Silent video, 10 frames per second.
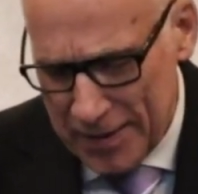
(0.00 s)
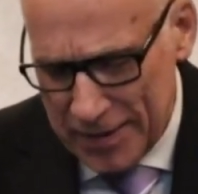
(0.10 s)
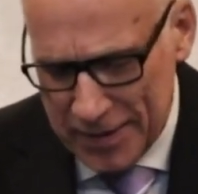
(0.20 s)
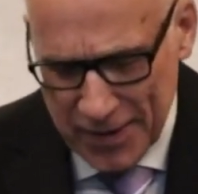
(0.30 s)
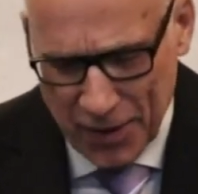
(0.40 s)

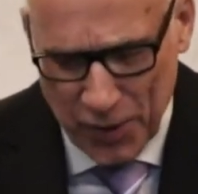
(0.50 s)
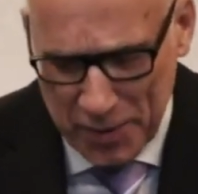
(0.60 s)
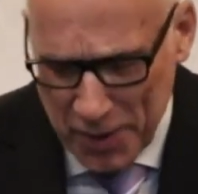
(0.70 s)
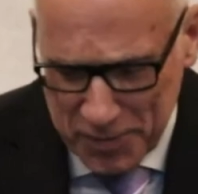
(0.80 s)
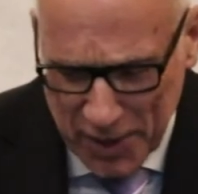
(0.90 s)
that we
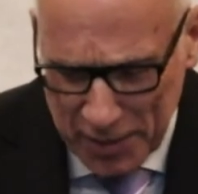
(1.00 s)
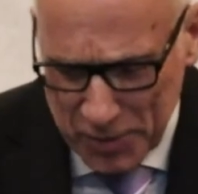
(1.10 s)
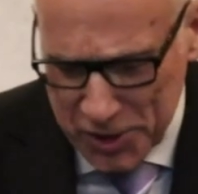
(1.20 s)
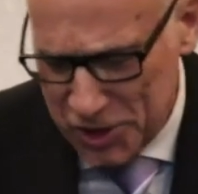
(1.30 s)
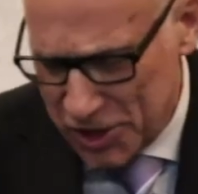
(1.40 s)
might be able
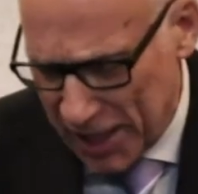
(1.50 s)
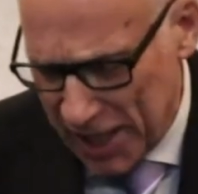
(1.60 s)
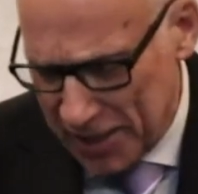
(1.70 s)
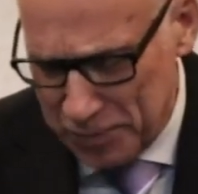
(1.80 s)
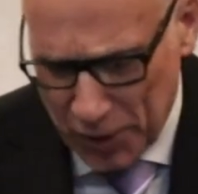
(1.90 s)
to
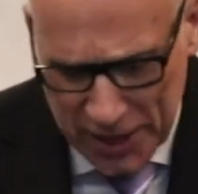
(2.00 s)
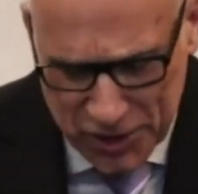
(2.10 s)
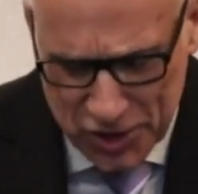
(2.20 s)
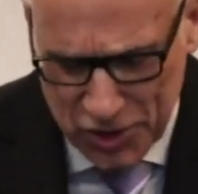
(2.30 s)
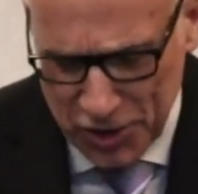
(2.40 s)
sing
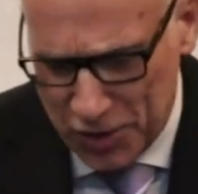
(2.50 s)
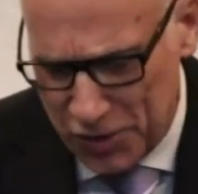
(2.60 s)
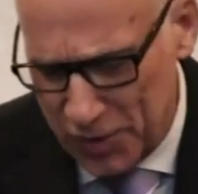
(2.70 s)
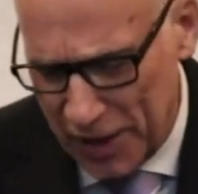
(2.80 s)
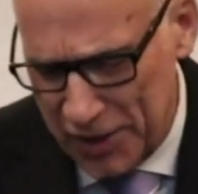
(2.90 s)
praises to you
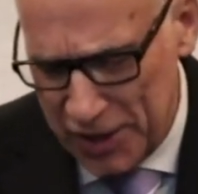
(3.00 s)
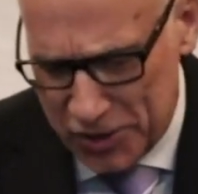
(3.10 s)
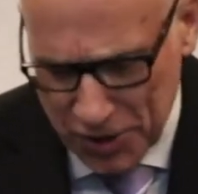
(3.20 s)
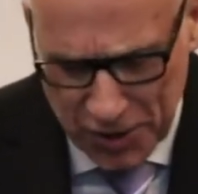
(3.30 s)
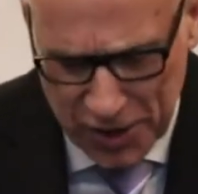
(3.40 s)
throughout
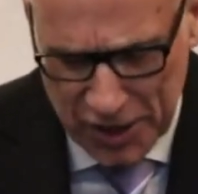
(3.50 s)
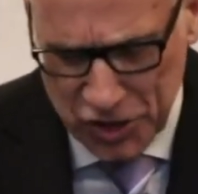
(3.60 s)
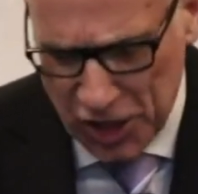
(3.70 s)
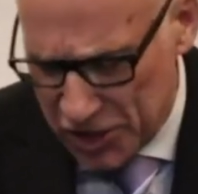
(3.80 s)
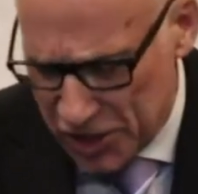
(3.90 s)
eternity. Jesus